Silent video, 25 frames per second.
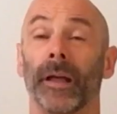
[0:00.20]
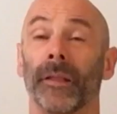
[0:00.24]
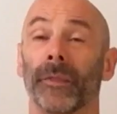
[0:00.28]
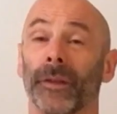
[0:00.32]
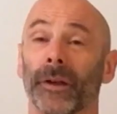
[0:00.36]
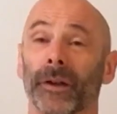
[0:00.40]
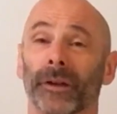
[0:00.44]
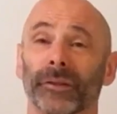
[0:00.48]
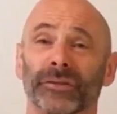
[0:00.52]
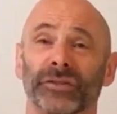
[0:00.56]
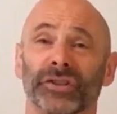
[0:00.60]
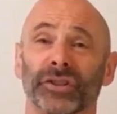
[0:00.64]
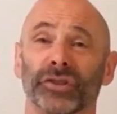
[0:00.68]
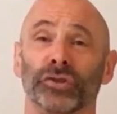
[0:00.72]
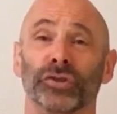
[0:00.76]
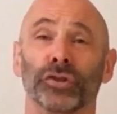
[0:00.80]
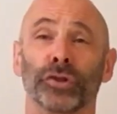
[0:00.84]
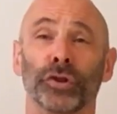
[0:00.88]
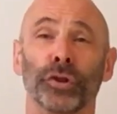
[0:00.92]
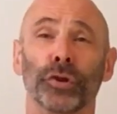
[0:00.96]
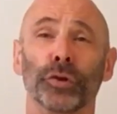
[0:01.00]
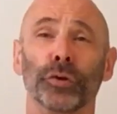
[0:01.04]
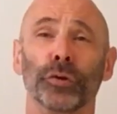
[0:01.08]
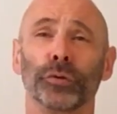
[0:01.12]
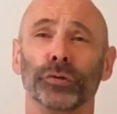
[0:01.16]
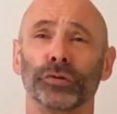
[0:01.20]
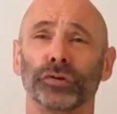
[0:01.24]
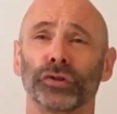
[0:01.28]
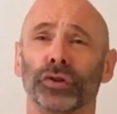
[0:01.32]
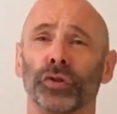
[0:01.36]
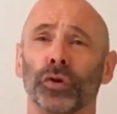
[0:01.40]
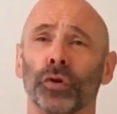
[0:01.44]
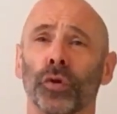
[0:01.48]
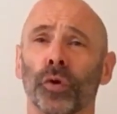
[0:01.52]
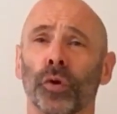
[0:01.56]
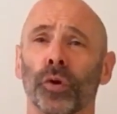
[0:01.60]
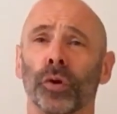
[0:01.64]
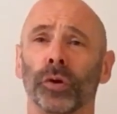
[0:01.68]
There's this new
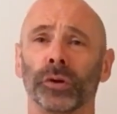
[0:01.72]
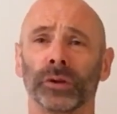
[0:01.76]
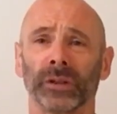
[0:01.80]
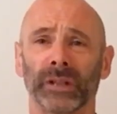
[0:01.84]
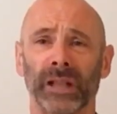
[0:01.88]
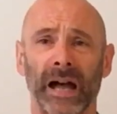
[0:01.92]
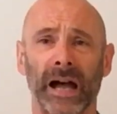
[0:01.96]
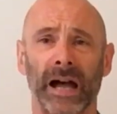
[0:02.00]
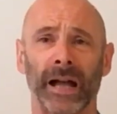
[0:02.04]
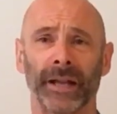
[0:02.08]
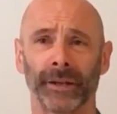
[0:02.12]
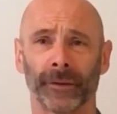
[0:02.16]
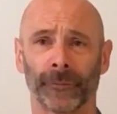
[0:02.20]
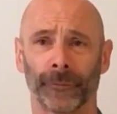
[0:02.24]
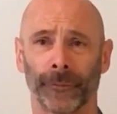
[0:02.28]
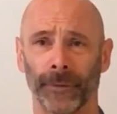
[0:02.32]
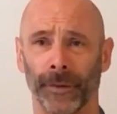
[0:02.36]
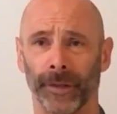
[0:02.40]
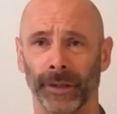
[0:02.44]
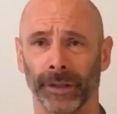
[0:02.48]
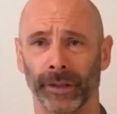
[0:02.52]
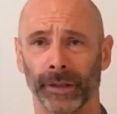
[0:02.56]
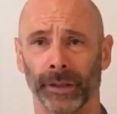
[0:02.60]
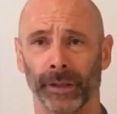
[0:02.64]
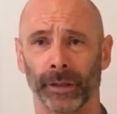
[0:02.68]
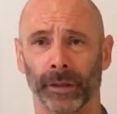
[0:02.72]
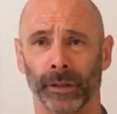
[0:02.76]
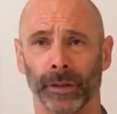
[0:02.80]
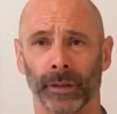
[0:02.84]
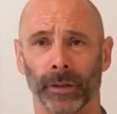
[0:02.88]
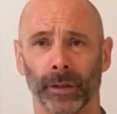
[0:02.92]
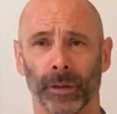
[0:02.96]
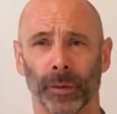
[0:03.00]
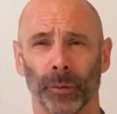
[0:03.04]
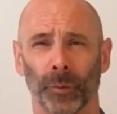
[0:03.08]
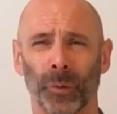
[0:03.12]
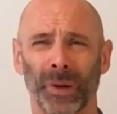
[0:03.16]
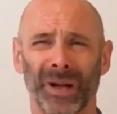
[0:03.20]
school line of thinking.
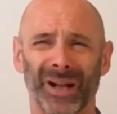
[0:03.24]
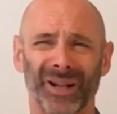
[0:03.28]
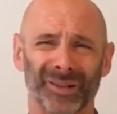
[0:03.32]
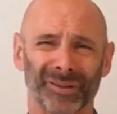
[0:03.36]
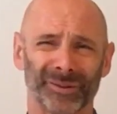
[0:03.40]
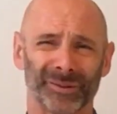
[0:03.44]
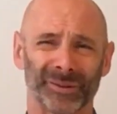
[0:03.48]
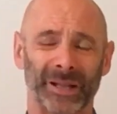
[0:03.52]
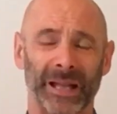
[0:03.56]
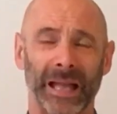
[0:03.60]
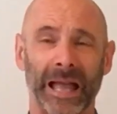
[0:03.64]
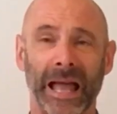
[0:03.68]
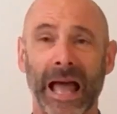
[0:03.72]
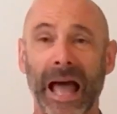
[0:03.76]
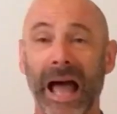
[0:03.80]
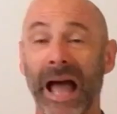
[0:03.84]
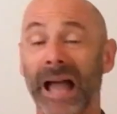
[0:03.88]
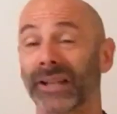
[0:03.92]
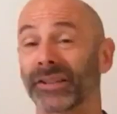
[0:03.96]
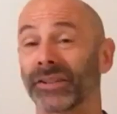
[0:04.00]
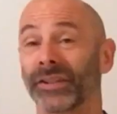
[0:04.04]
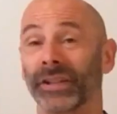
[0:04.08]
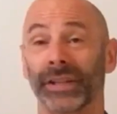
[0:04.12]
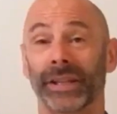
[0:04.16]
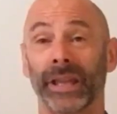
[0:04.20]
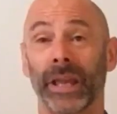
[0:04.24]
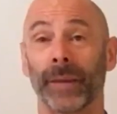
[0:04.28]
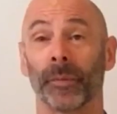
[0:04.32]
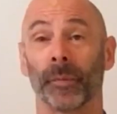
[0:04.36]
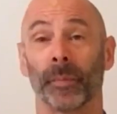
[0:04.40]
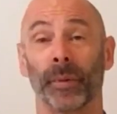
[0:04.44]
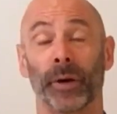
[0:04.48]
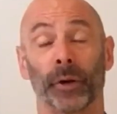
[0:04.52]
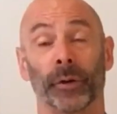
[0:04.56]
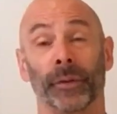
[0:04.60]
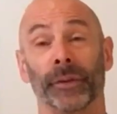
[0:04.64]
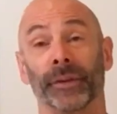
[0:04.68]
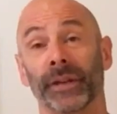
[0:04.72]
Well, actually came
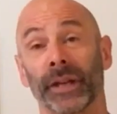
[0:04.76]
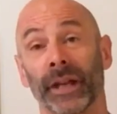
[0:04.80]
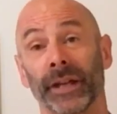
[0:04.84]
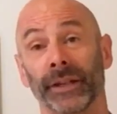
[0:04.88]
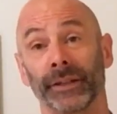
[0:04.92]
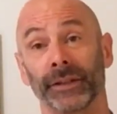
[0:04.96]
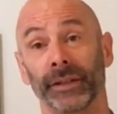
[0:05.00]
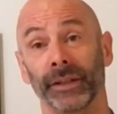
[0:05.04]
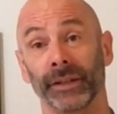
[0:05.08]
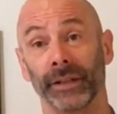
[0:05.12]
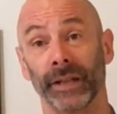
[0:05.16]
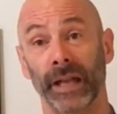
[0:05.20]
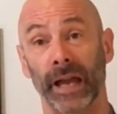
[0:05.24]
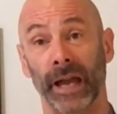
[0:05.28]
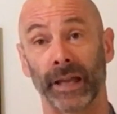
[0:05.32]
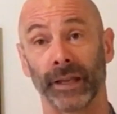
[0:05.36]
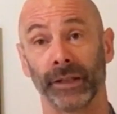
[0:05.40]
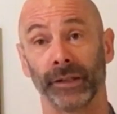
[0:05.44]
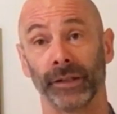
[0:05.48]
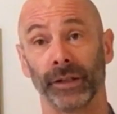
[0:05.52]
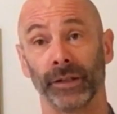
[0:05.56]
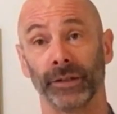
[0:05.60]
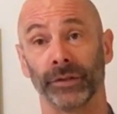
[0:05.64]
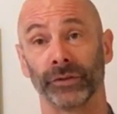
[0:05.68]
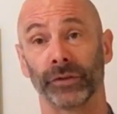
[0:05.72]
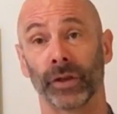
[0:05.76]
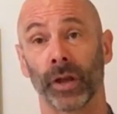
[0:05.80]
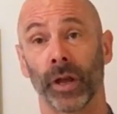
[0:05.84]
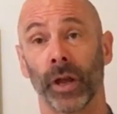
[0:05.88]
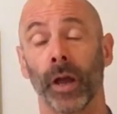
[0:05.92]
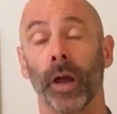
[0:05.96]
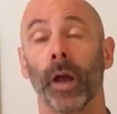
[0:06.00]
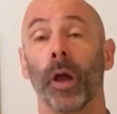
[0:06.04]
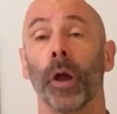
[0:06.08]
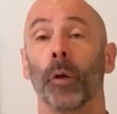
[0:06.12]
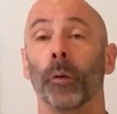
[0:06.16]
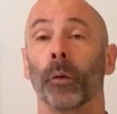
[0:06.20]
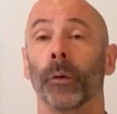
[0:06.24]
about in the 1990s,
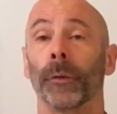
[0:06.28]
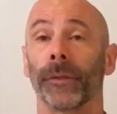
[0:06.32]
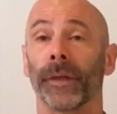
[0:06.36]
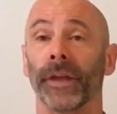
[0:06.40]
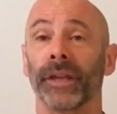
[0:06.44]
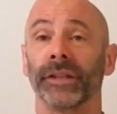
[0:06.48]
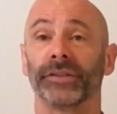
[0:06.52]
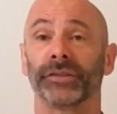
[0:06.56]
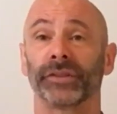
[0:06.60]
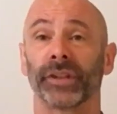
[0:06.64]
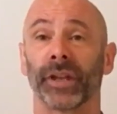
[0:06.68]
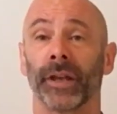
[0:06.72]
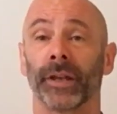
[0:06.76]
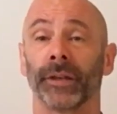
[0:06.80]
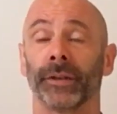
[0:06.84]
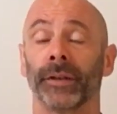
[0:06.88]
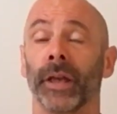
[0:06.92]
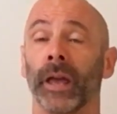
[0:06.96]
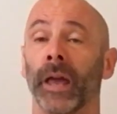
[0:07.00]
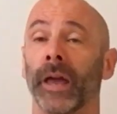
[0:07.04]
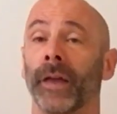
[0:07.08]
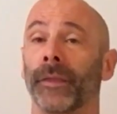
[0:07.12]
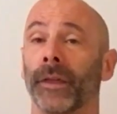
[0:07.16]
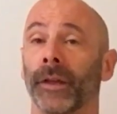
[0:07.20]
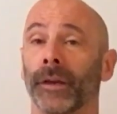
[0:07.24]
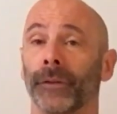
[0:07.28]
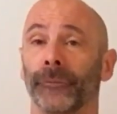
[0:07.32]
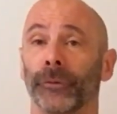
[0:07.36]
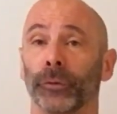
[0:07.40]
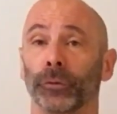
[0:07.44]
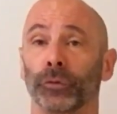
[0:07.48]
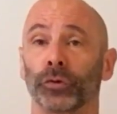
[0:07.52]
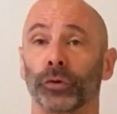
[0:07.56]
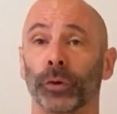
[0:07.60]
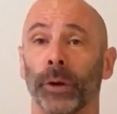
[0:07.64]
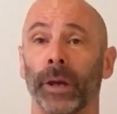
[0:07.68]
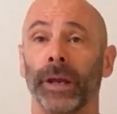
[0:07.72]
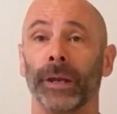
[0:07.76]
where they said that if you
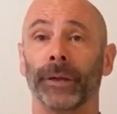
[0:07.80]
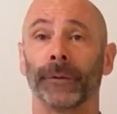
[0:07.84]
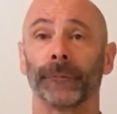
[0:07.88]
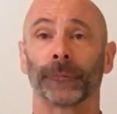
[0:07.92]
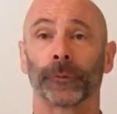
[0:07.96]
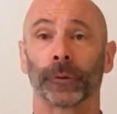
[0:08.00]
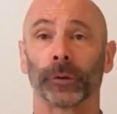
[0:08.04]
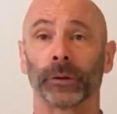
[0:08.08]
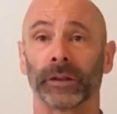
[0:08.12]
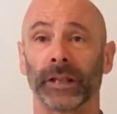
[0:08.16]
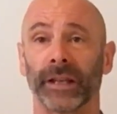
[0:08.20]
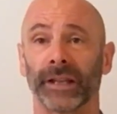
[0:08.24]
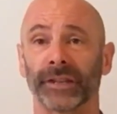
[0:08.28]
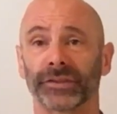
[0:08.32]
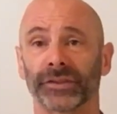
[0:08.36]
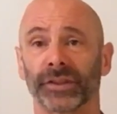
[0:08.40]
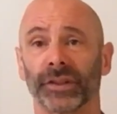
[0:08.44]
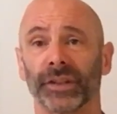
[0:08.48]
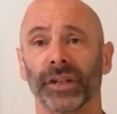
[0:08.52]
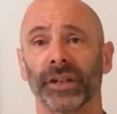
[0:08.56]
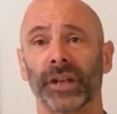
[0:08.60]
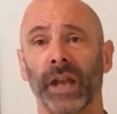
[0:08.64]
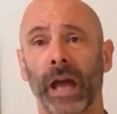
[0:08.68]
trained for less than an